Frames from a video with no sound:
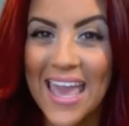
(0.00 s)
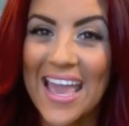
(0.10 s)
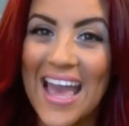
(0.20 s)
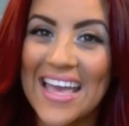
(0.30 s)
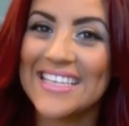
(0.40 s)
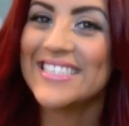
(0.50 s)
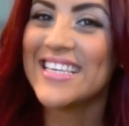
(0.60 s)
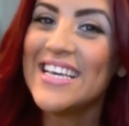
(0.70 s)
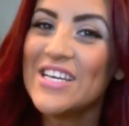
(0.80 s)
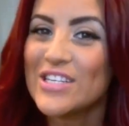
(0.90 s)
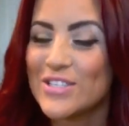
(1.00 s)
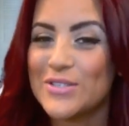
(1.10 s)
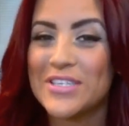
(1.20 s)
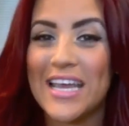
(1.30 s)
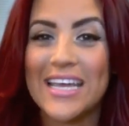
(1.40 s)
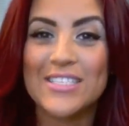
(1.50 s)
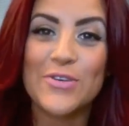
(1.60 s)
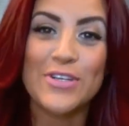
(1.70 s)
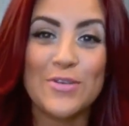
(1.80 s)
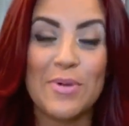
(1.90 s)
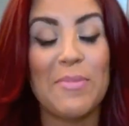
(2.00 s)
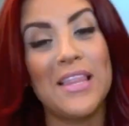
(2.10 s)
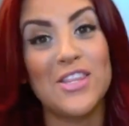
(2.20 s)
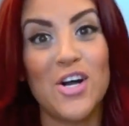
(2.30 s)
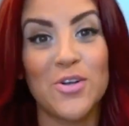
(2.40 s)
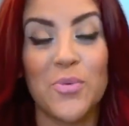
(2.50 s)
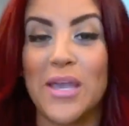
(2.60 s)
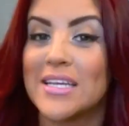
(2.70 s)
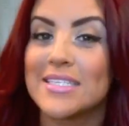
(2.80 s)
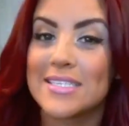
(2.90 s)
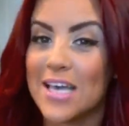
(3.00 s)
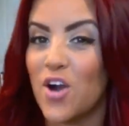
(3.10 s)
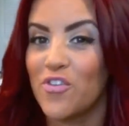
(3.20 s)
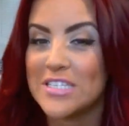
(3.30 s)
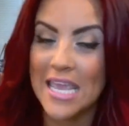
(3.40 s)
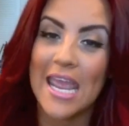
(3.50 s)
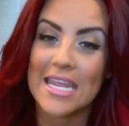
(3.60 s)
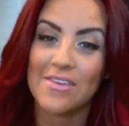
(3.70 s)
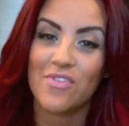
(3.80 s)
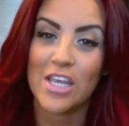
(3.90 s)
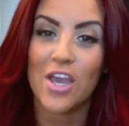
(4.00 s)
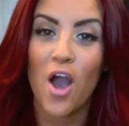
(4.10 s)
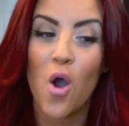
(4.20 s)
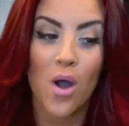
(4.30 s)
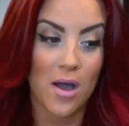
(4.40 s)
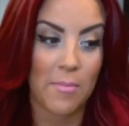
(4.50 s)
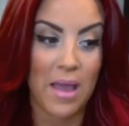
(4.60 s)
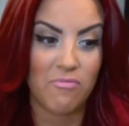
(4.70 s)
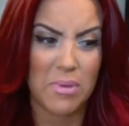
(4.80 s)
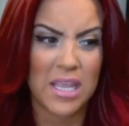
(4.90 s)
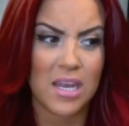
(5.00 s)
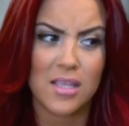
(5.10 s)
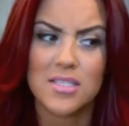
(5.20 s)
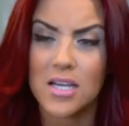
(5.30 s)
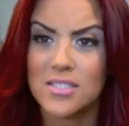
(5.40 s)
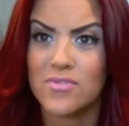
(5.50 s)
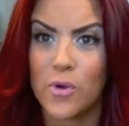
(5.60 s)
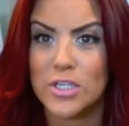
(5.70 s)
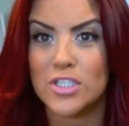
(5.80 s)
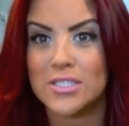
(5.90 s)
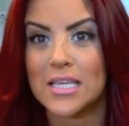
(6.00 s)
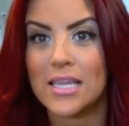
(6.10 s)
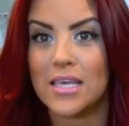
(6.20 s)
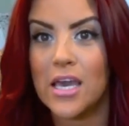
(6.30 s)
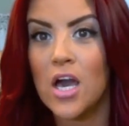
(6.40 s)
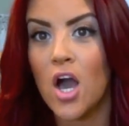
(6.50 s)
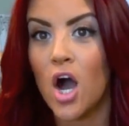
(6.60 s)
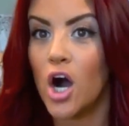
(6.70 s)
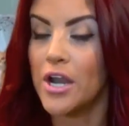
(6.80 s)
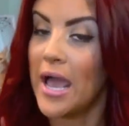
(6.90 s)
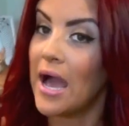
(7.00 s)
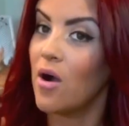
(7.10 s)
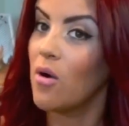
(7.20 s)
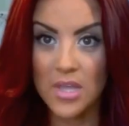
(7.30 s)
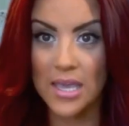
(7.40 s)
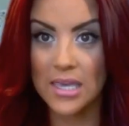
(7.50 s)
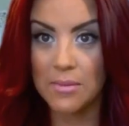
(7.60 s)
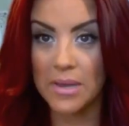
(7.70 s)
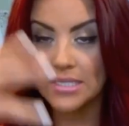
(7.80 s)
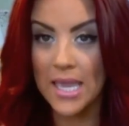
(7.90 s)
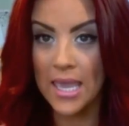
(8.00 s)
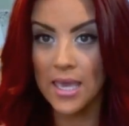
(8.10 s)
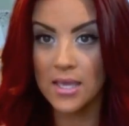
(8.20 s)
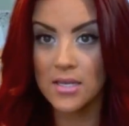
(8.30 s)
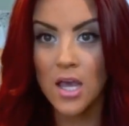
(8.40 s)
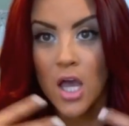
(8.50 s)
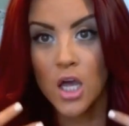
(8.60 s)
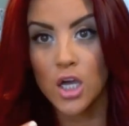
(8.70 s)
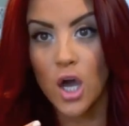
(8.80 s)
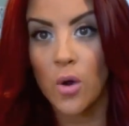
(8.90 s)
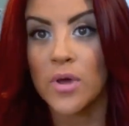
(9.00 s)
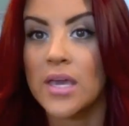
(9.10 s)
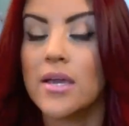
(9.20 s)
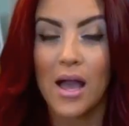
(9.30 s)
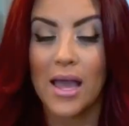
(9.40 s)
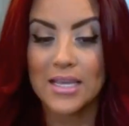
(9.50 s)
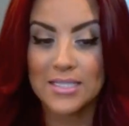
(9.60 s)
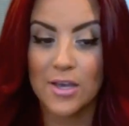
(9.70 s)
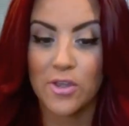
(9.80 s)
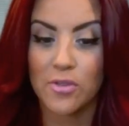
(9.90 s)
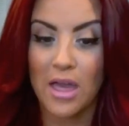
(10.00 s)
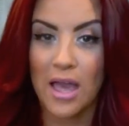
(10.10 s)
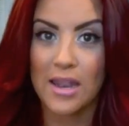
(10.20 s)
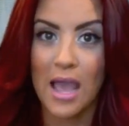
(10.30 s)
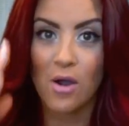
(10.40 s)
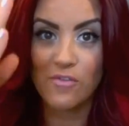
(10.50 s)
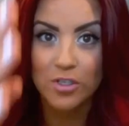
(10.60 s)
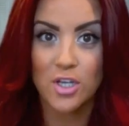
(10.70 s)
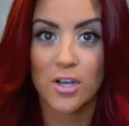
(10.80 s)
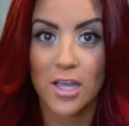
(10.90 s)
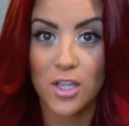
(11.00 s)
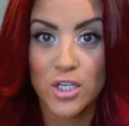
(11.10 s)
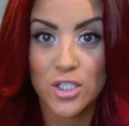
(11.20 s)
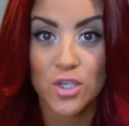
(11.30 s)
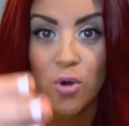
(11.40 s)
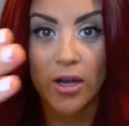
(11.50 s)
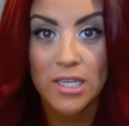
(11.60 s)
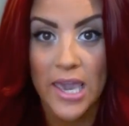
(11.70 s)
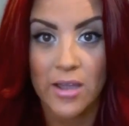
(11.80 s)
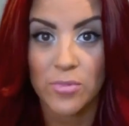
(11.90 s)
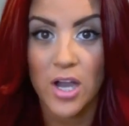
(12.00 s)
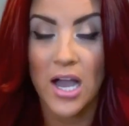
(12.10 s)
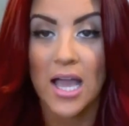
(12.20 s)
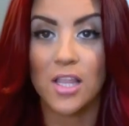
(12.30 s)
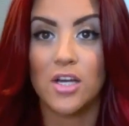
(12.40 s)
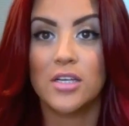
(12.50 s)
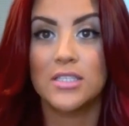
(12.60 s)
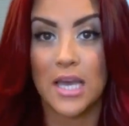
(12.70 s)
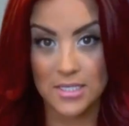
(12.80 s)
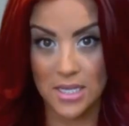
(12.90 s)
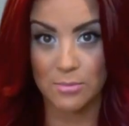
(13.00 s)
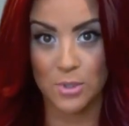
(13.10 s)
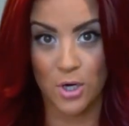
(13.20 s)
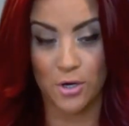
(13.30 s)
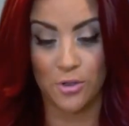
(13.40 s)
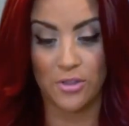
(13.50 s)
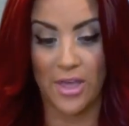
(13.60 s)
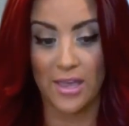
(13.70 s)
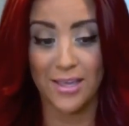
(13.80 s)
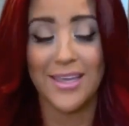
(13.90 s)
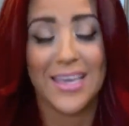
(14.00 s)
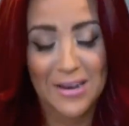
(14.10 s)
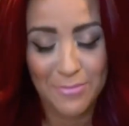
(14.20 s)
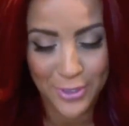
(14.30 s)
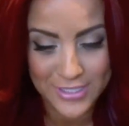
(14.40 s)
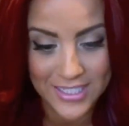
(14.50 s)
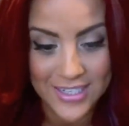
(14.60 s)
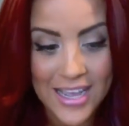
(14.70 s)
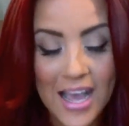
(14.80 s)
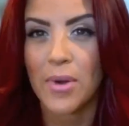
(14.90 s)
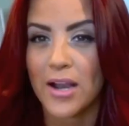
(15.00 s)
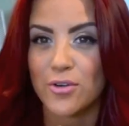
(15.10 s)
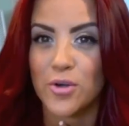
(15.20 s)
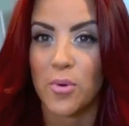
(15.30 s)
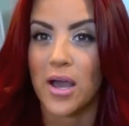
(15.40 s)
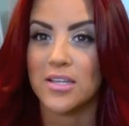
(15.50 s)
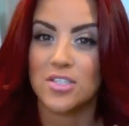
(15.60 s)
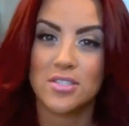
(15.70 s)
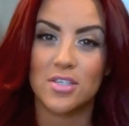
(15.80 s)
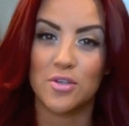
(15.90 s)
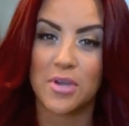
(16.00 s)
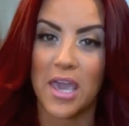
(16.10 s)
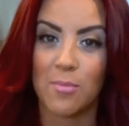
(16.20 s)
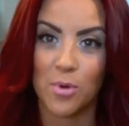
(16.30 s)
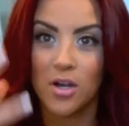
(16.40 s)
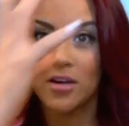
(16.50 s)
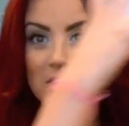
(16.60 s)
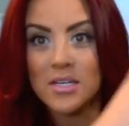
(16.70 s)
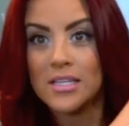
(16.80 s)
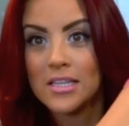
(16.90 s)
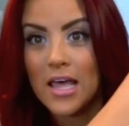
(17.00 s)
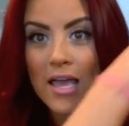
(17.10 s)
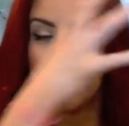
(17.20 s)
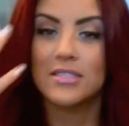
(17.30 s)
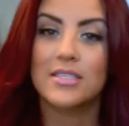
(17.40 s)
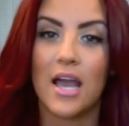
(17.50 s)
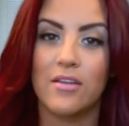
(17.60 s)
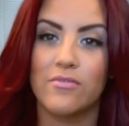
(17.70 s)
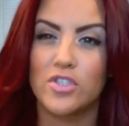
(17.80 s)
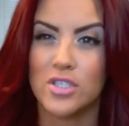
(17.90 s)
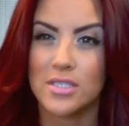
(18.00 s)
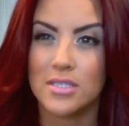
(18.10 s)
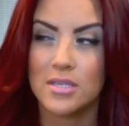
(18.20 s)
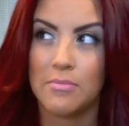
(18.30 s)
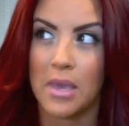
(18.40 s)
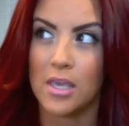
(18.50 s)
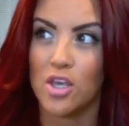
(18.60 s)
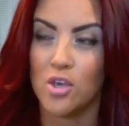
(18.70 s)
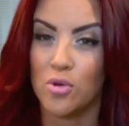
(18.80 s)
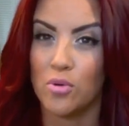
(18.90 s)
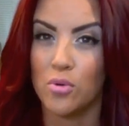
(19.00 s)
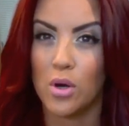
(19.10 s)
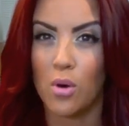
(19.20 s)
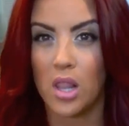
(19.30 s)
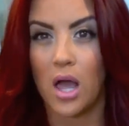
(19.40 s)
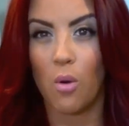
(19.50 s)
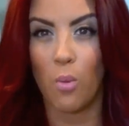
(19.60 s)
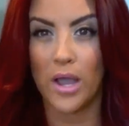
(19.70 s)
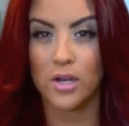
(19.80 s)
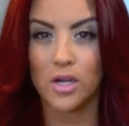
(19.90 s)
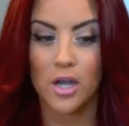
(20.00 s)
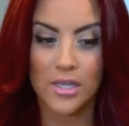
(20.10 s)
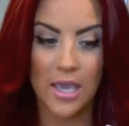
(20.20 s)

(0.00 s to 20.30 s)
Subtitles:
Hey guys! So today is going to be my long-awaited self-tanning video. I've been getting tons of questions lately on how I keep my tan going. I can tell you that however dark I look to you on camera, I look 10 times darker than that in person. I don't know why, just, camera lights kind of just make you a lot whiter on